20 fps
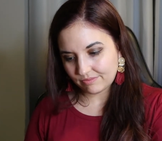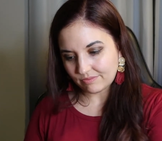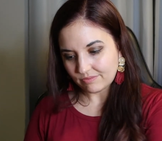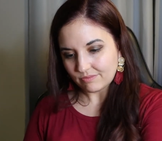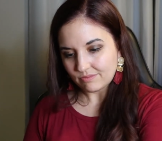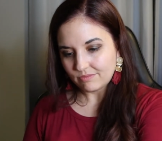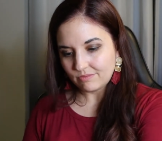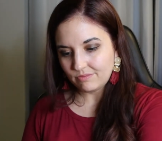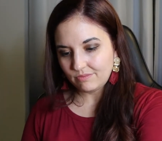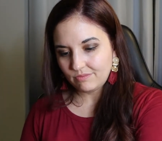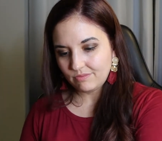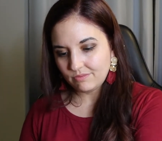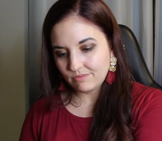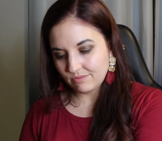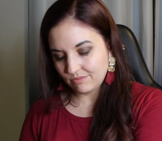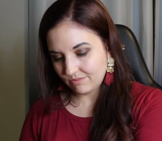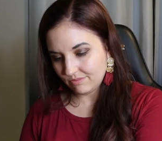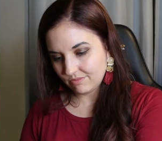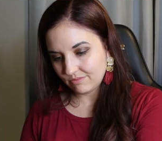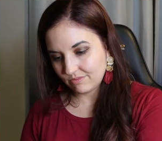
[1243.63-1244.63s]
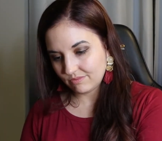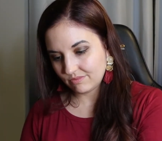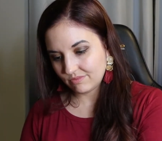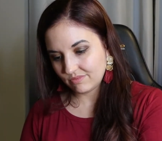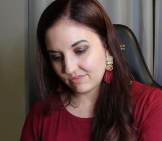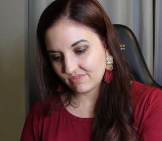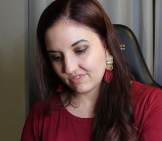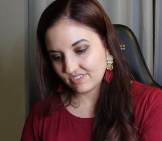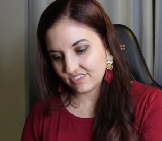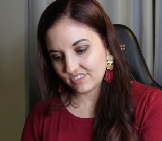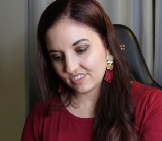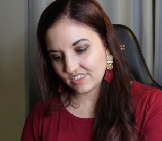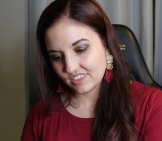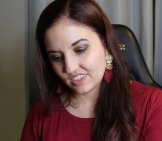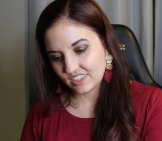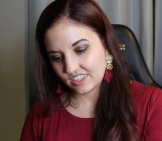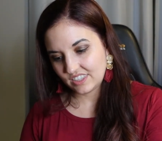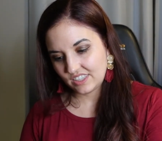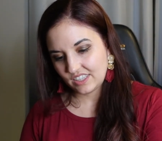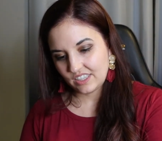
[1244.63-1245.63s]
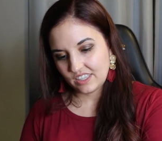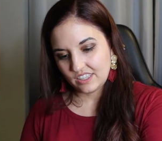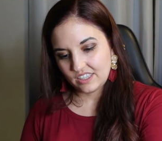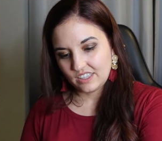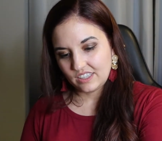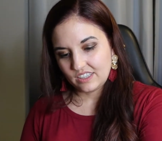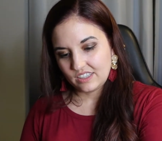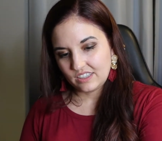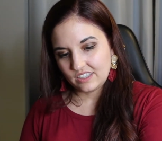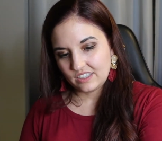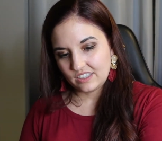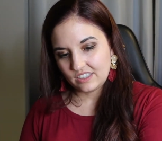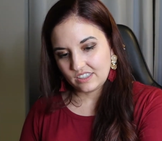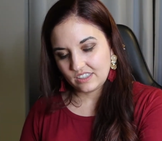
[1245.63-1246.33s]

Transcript: (no one is talking)